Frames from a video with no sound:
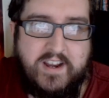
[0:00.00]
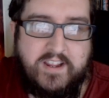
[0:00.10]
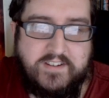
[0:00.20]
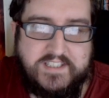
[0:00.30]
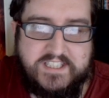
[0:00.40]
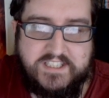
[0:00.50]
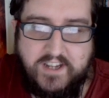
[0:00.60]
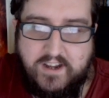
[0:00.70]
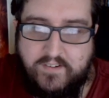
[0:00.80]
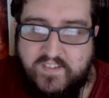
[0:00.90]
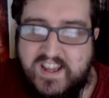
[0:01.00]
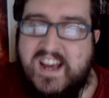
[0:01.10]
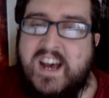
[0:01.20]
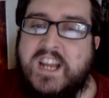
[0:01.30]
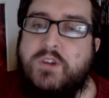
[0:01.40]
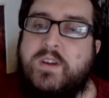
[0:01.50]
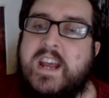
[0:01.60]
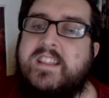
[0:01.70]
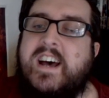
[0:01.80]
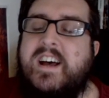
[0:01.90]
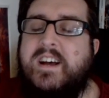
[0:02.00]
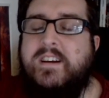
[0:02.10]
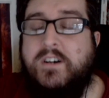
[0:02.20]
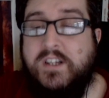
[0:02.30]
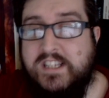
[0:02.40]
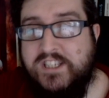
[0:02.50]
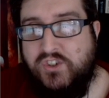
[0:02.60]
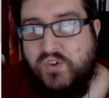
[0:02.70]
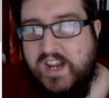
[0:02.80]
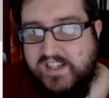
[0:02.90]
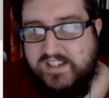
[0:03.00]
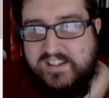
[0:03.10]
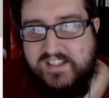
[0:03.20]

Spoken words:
of good stuff. You get that, this dragon.